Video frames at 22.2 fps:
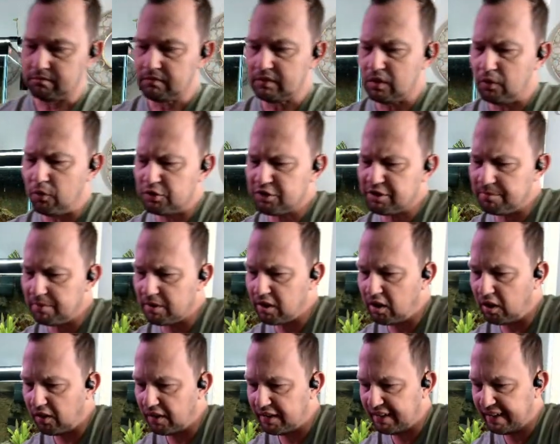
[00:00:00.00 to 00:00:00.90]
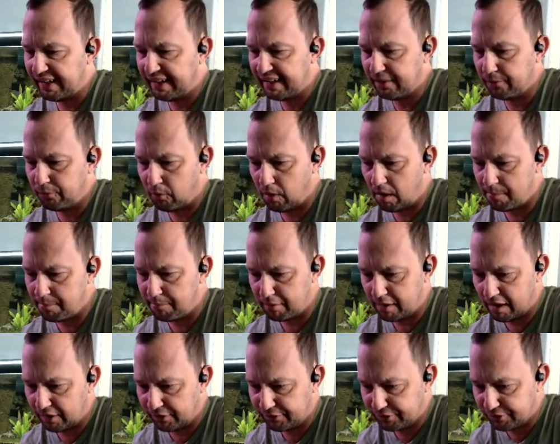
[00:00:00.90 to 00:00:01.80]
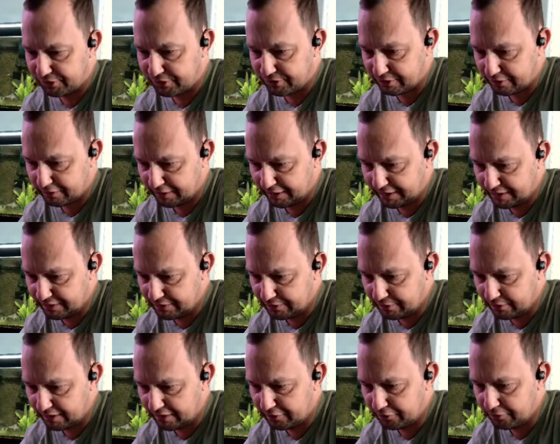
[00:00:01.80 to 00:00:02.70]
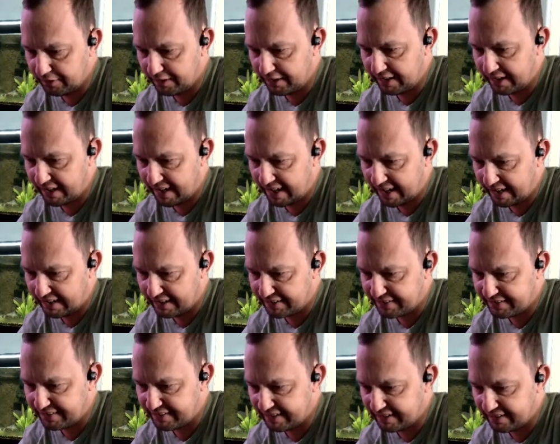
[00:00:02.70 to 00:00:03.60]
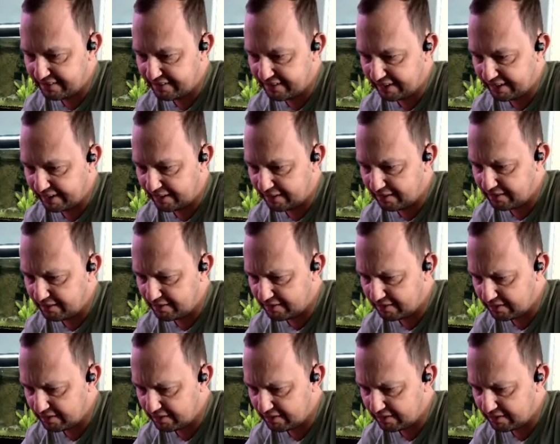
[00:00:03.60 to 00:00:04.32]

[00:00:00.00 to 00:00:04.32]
whatchamacallit, a web browser screen. So I do need to add a scene there.